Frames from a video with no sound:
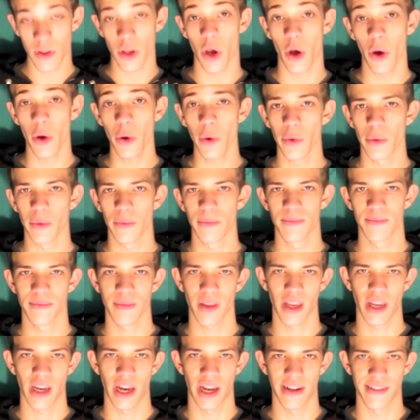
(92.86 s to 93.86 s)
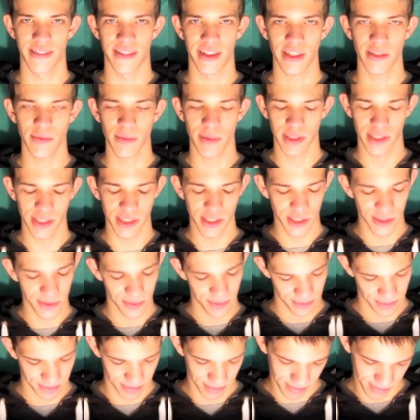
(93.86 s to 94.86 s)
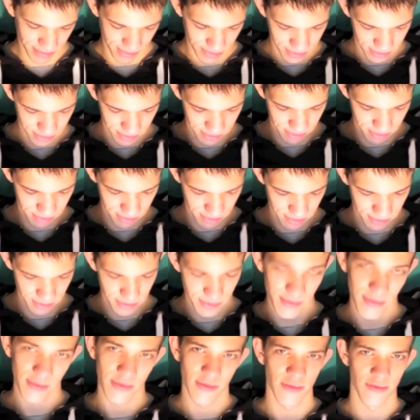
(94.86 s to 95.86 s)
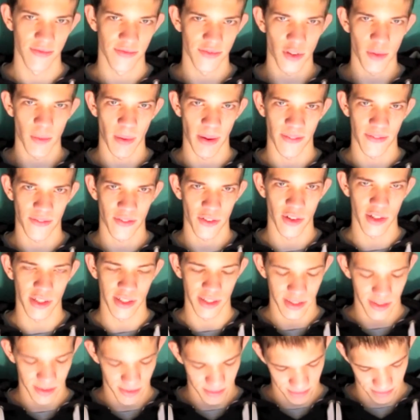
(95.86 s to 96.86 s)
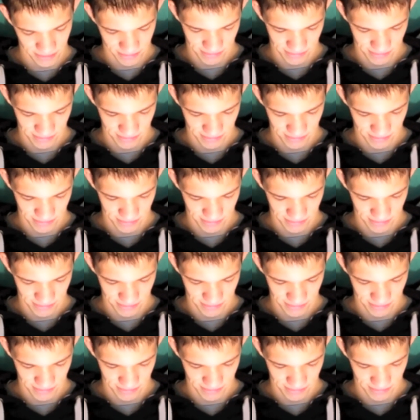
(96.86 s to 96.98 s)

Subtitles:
Oh, I got a text message from my friends.